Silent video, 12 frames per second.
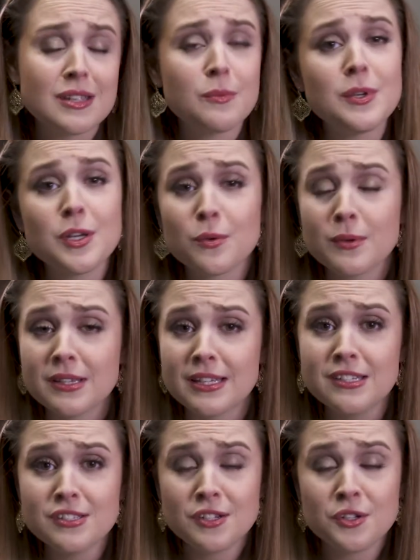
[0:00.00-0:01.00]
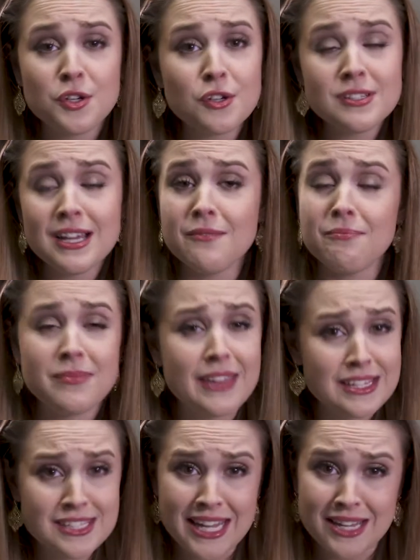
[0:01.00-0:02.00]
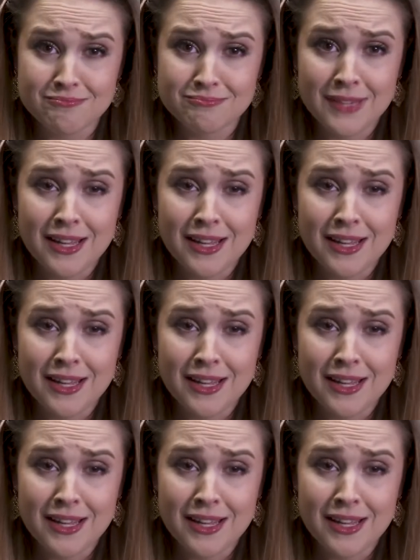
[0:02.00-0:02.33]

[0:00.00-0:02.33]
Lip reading: and when you're released, you're done. That's it.